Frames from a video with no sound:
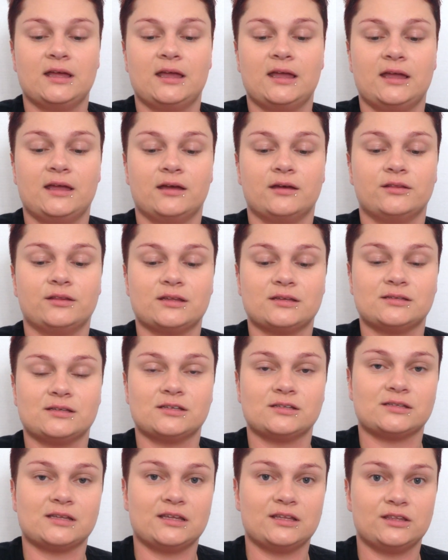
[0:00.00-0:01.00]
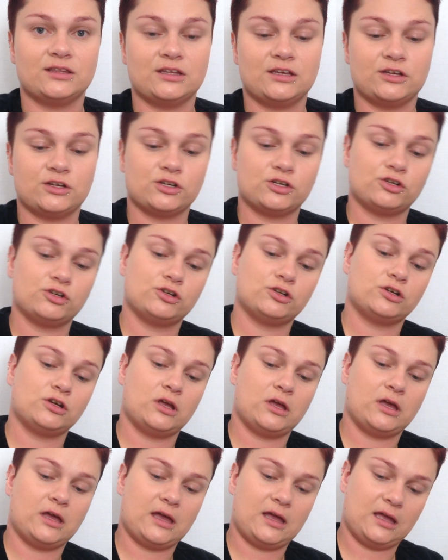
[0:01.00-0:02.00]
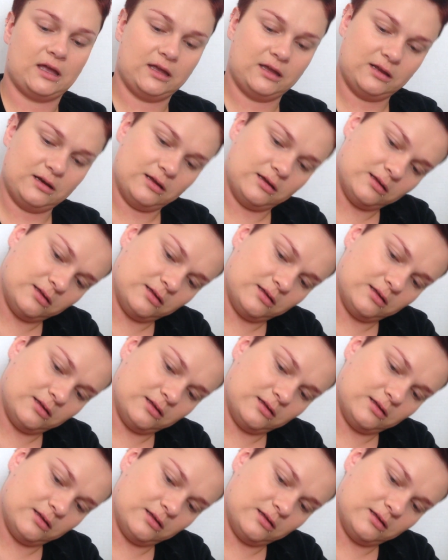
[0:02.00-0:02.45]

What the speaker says: and this is in the shade